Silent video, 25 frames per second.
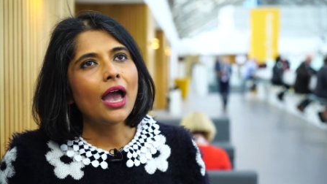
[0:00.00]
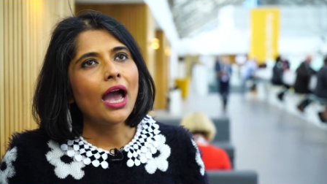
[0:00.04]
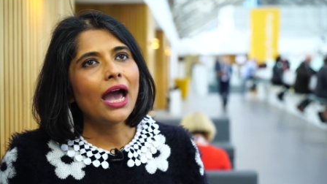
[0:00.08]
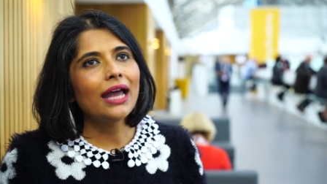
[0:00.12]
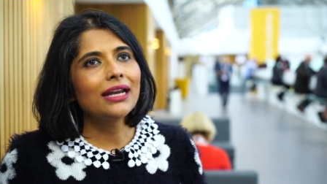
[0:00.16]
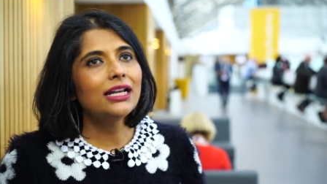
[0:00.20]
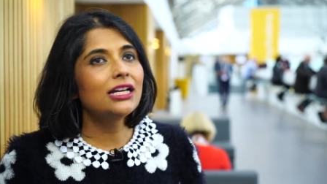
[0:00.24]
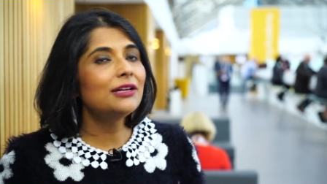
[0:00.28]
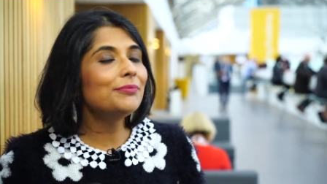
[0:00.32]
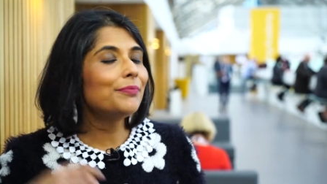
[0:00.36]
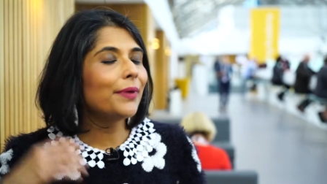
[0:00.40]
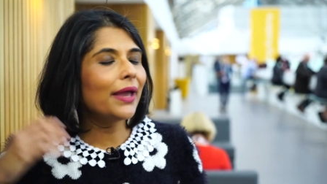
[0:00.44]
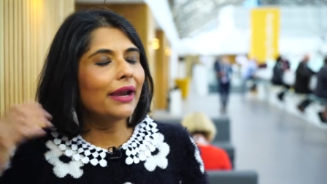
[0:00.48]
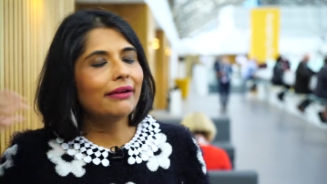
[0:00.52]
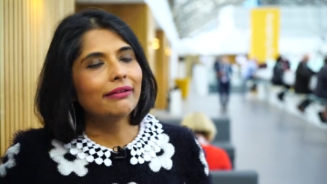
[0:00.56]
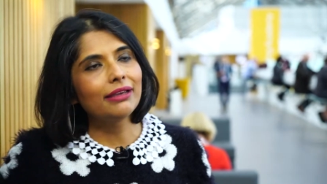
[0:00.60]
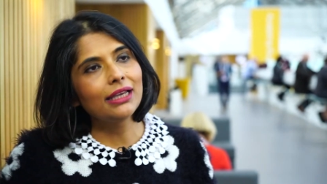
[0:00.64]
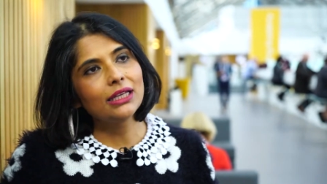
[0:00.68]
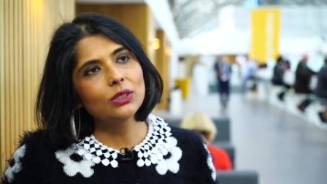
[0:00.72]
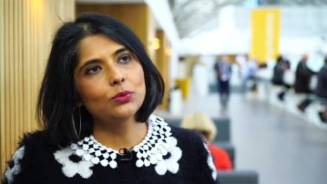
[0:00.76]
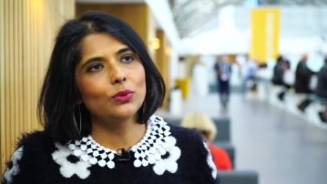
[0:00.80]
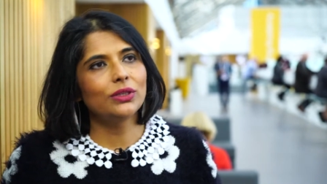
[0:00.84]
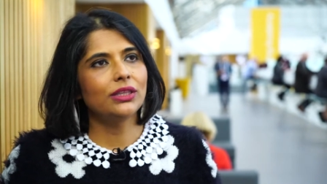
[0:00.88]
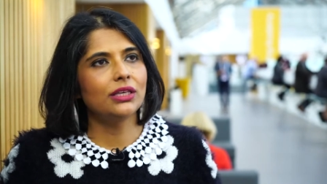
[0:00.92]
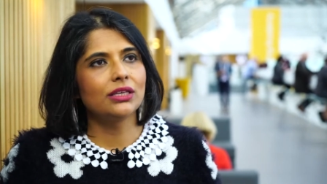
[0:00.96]
and comparing
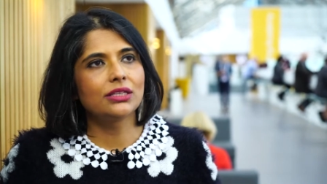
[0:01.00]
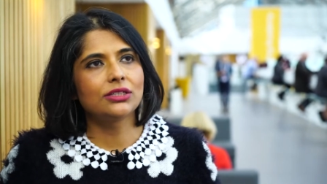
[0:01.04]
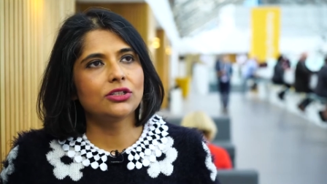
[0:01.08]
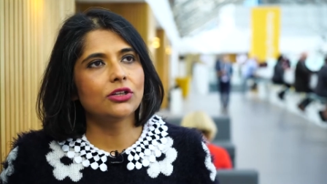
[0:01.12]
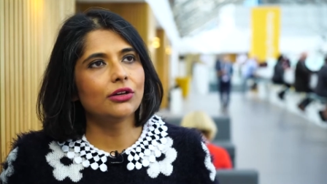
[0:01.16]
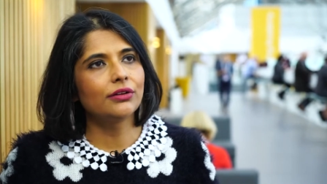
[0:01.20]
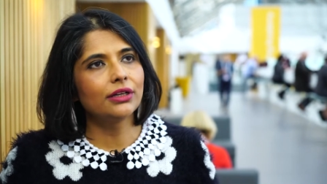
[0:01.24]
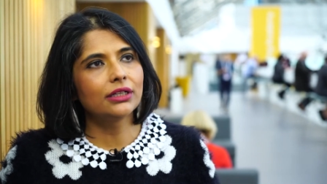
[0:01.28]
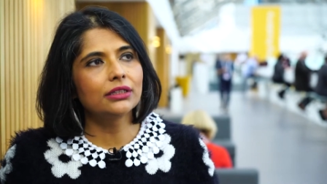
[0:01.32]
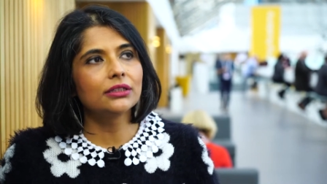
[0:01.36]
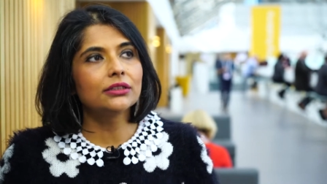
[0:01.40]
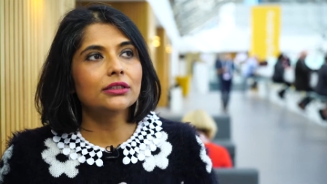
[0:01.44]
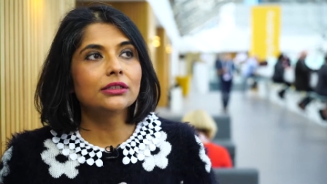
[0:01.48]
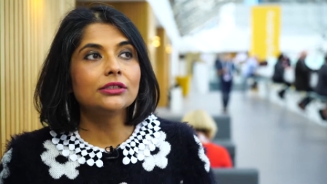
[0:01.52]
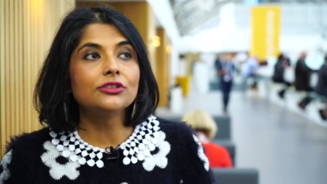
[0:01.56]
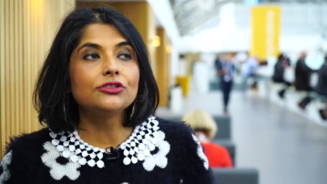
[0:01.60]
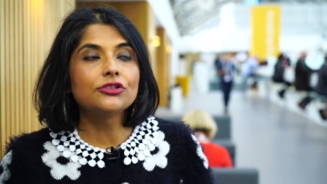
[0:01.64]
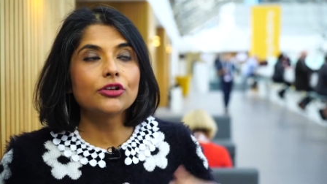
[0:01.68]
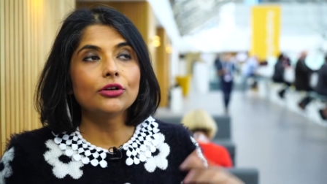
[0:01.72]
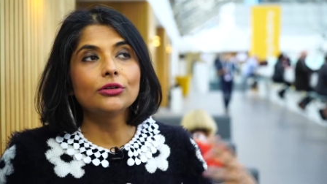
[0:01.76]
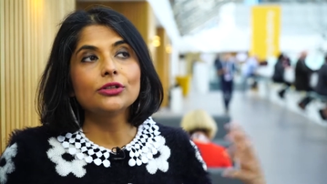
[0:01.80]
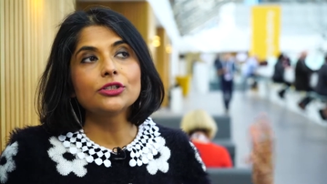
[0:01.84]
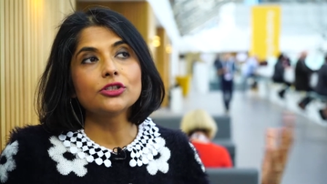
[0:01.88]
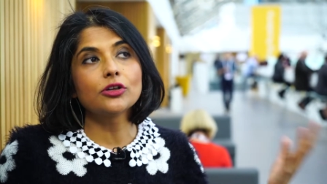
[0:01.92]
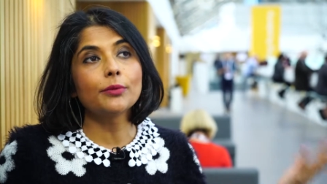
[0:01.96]
it with historical
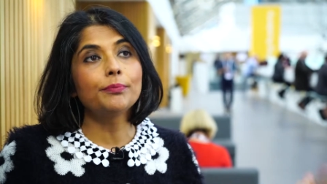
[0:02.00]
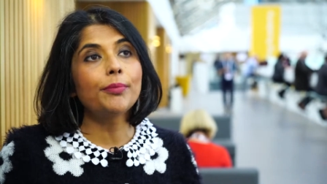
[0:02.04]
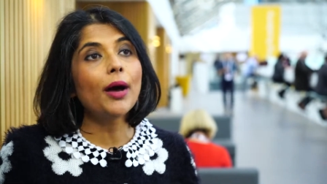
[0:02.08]
controls or